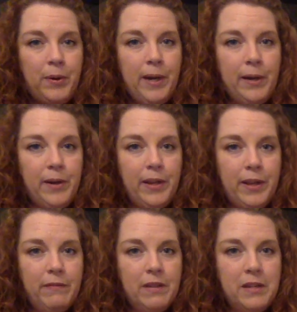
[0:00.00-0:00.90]
area
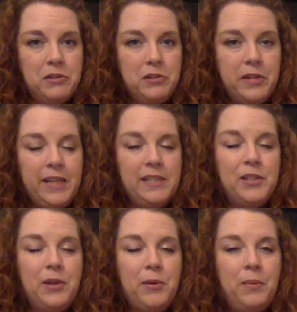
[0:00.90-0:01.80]
of the country.
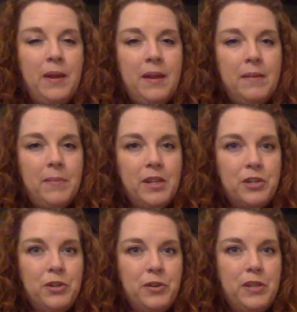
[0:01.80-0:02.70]
So make
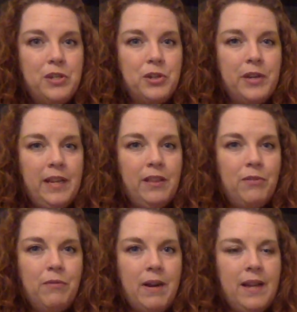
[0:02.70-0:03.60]
sure that you're getting the
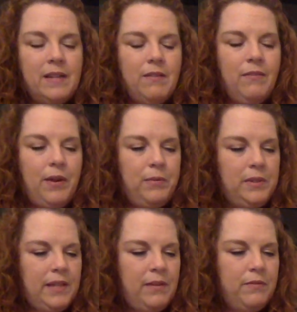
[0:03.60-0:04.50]
right vowel
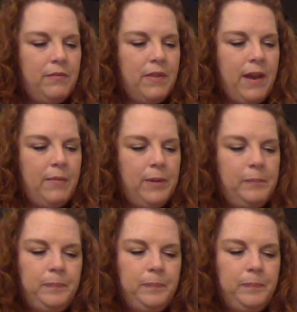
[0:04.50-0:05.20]
sound for that one.